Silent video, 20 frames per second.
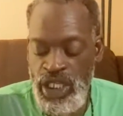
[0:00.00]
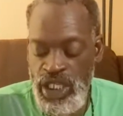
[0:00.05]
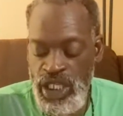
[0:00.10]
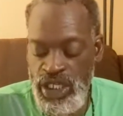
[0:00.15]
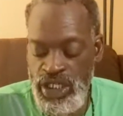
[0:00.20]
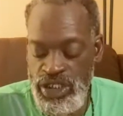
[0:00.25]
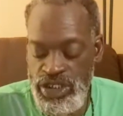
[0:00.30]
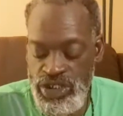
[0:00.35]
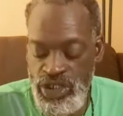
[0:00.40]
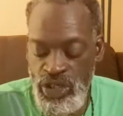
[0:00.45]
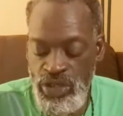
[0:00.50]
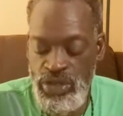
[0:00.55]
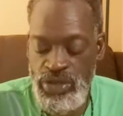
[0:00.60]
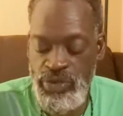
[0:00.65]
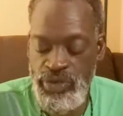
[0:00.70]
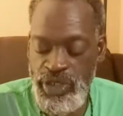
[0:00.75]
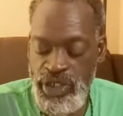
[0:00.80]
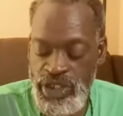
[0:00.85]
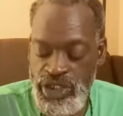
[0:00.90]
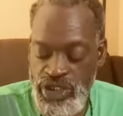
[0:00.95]
Dana
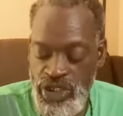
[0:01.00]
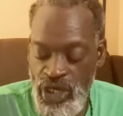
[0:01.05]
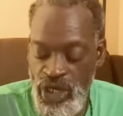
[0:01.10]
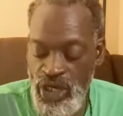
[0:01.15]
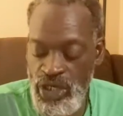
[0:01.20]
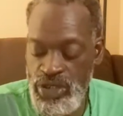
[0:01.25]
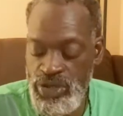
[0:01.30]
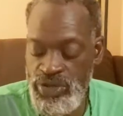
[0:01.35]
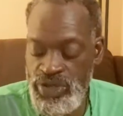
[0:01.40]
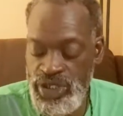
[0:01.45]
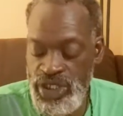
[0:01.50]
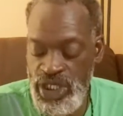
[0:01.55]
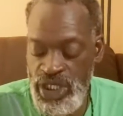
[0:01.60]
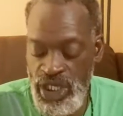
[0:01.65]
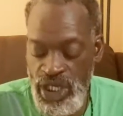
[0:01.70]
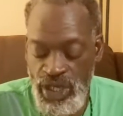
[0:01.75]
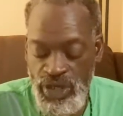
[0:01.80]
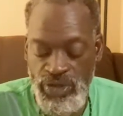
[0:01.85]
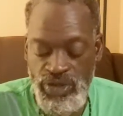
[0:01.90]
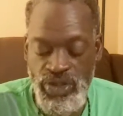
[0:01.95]
Jones, Peter Charles, Christy
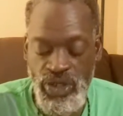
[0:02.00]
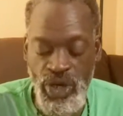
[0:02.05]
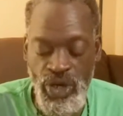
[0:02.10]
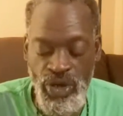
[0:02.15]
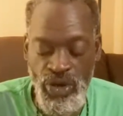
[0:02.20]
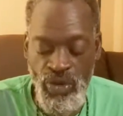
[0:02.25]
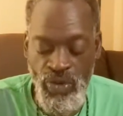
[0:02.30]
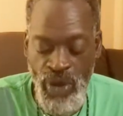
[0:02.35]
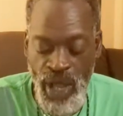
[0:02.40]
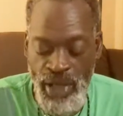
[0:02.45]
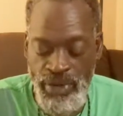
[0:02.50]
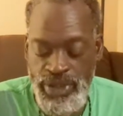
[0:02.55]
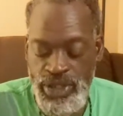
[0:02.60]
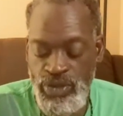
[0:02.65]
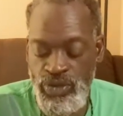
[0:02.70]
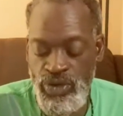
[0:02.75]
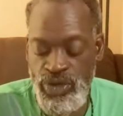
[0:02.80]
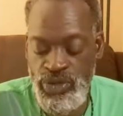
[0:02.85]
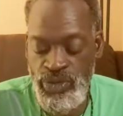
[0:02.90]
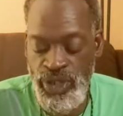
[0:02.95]
Nichols, Cardinal
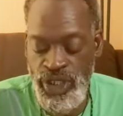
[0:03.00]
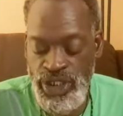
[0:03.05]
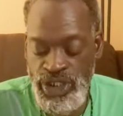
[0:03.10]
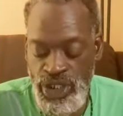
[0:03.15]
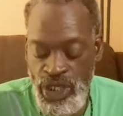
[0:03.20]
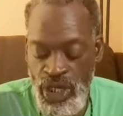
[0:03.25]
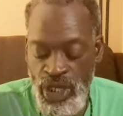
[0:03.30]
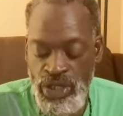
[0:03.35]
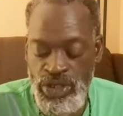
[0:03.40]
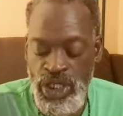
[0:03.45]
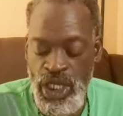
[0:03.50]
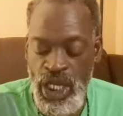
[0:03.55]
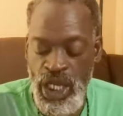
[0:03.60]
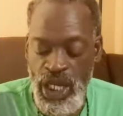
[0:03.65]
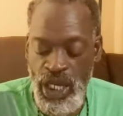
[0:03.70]
Robinson, Rosemary Charles,